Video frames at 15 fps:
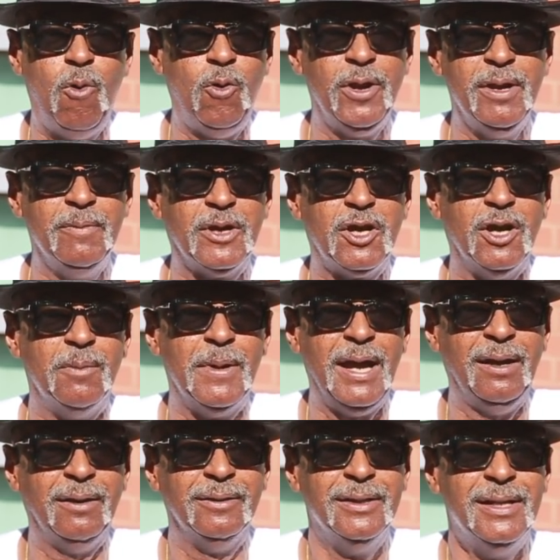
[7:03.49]
want him to come
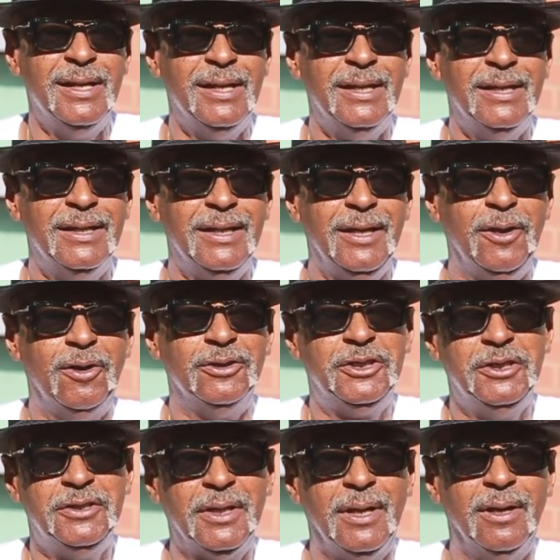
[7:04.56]
out. Right. And uh,
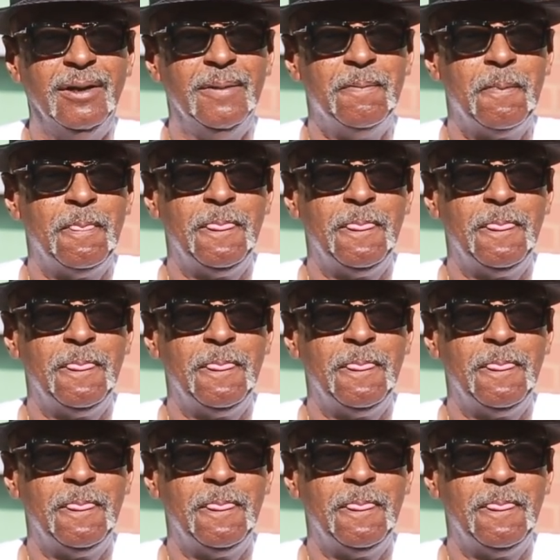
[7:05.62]
she say, uh,